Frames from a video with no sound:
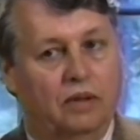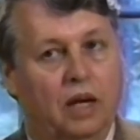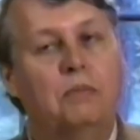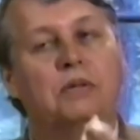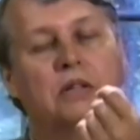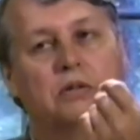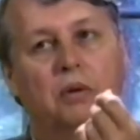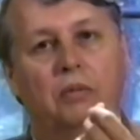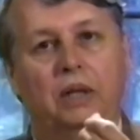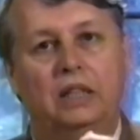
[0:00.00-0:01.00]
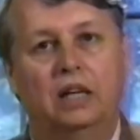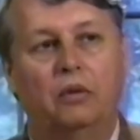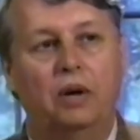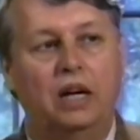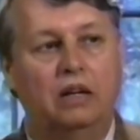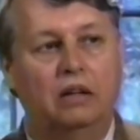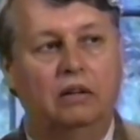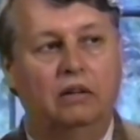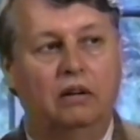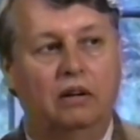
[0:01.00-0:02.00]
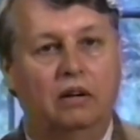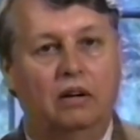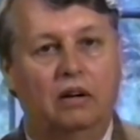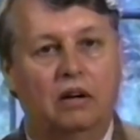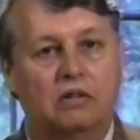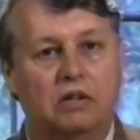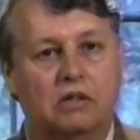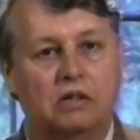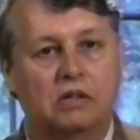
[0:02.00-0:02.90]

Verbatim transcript: Ibsen's When We Dead Awaken just